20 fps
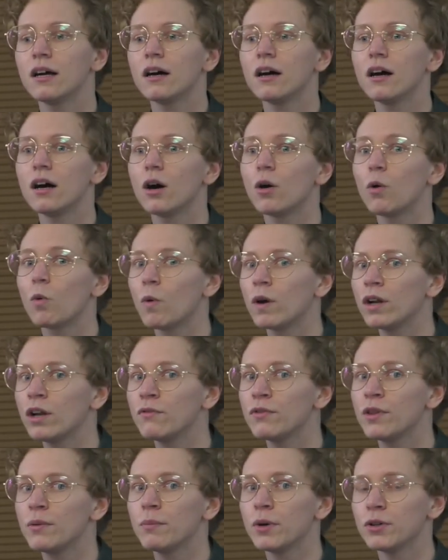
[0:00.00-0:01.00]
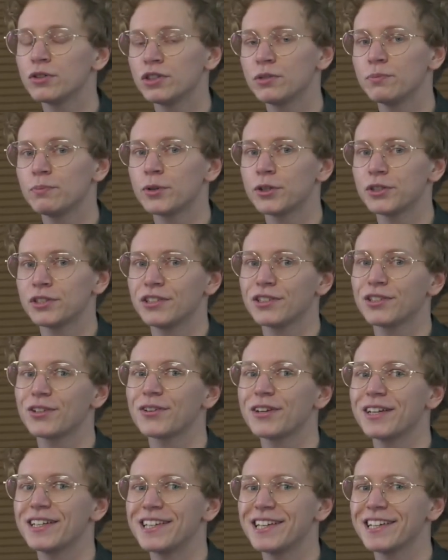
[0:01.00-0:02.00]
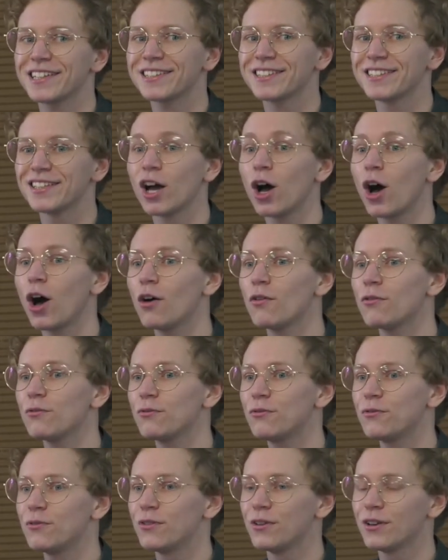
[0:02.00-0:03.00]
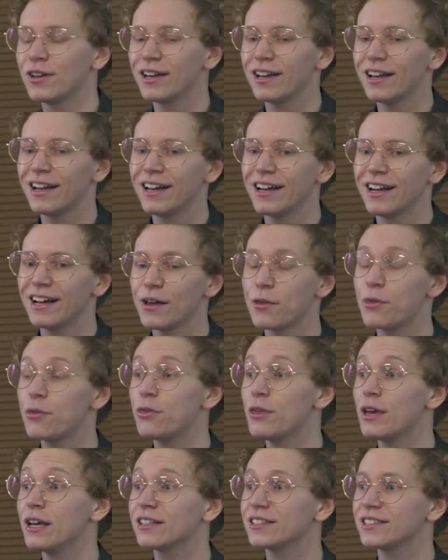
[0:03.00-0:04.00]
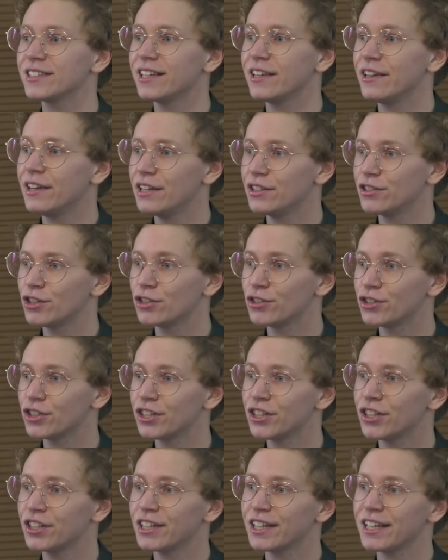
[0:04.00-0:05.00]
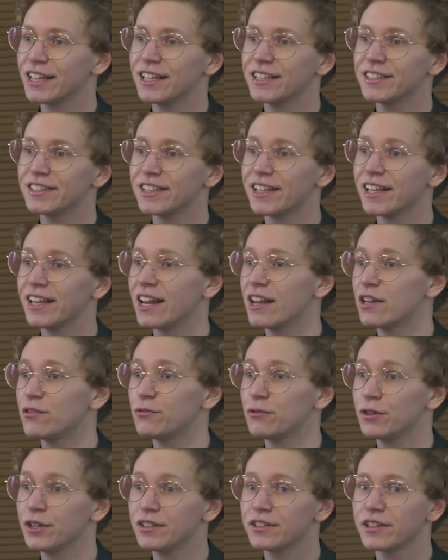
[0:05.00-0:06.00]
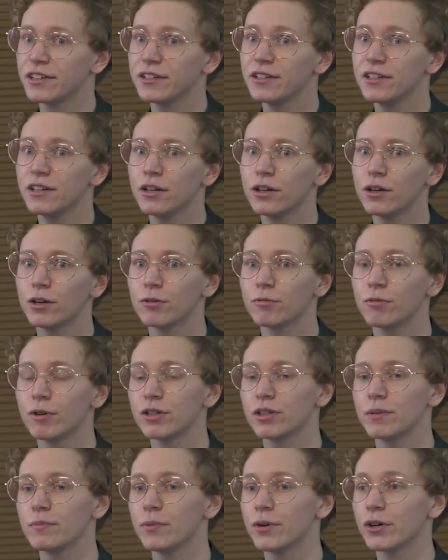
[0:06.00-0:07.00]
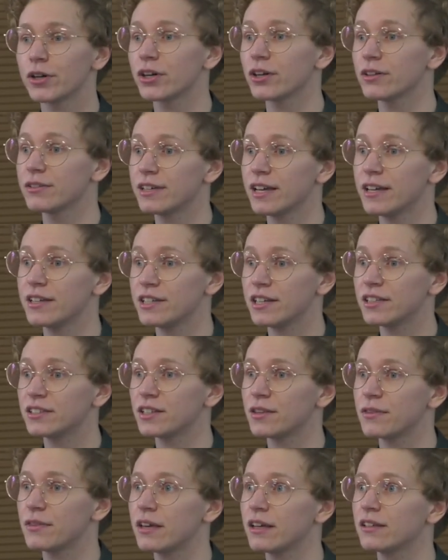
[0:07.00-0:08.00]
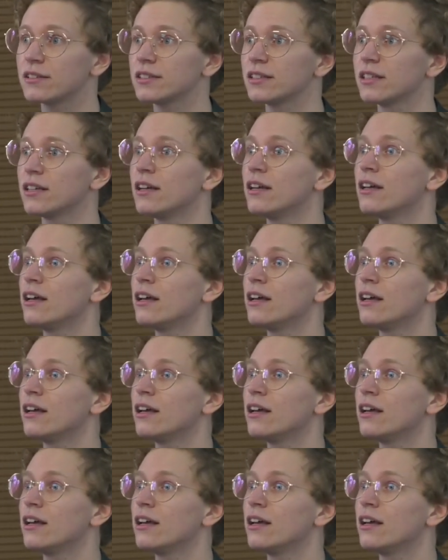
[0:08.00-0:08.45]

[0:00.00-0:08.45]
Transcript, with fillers: Uh, one of the most important critics of uh, things in literature is Ellen Freedgood, who wrote a book called The Ideas in Things.